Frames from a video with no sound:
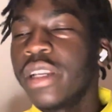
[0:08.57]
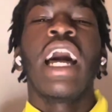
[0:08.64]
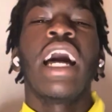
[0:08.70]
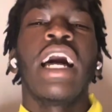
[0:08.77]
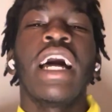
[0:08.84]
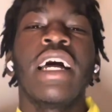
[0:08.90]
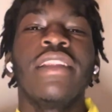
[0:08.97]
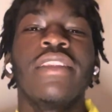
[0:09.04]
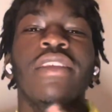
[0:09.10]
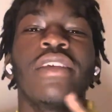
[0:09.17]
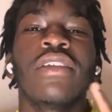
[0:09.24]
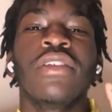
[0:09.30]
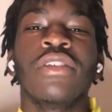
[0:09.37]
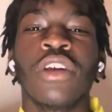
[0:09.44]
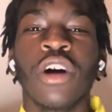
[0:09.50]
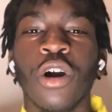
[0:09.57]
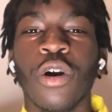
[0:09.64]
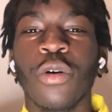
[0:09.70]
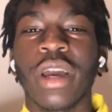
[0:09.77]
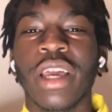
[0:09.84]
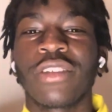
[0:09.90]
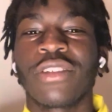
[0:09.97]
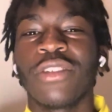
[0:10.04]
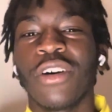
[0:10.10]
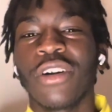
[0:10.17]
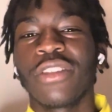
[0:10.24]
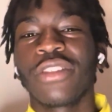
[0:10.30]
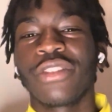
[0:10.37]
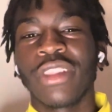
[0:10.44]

And no, it's not